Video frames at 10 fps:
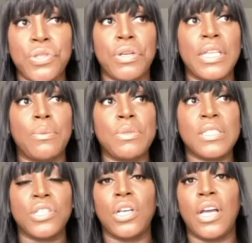Tree, that was
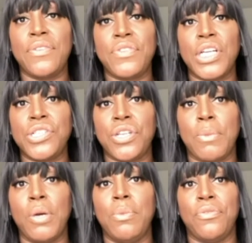such a life-changing
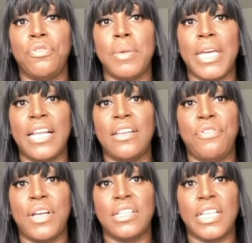moment for me. And the
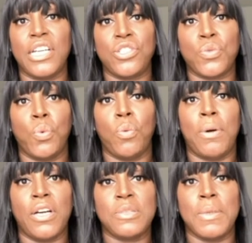fact that they had just
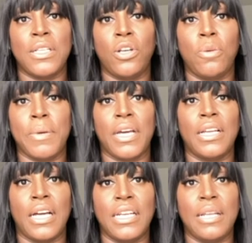walked past me in the lobby,
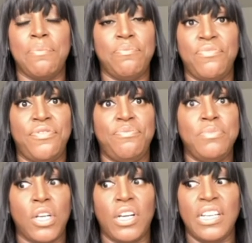I nearly,
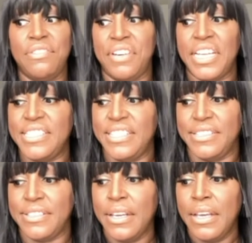you know, nearly fainted.